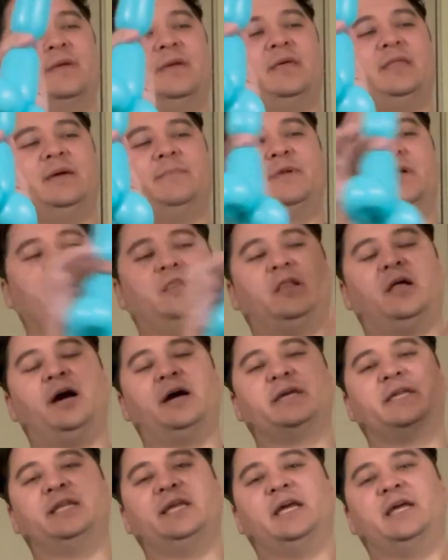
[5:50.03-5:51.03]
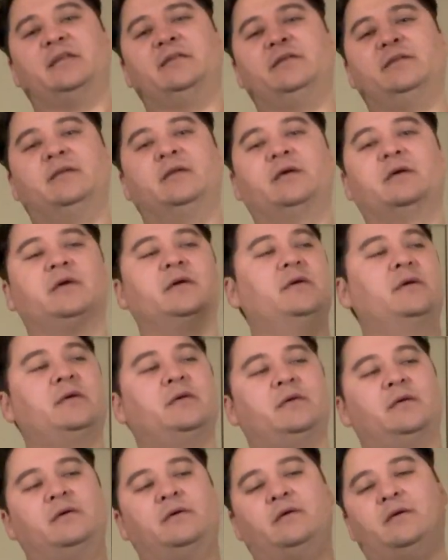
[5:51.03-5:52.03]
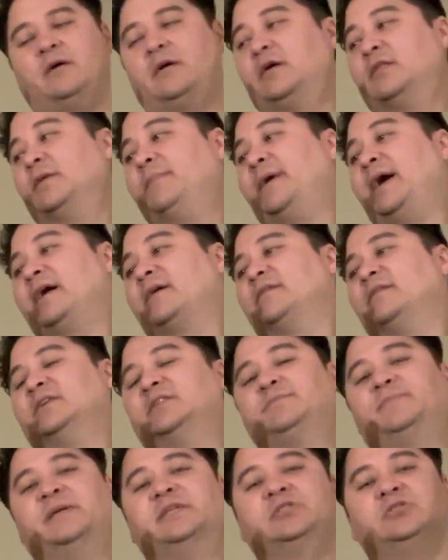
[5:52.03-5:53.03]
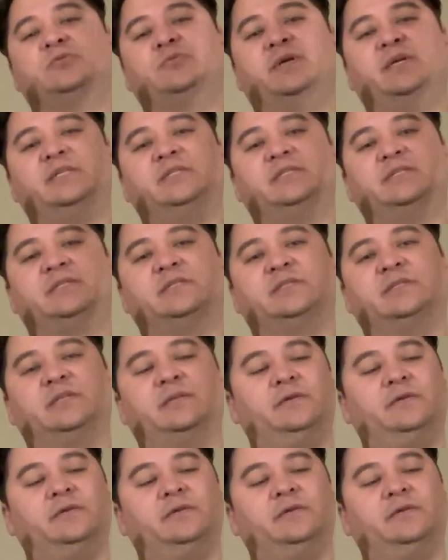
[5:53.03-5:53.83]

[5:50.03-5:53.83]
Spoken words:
And I'm going to lock it in on the back of this pinch twist.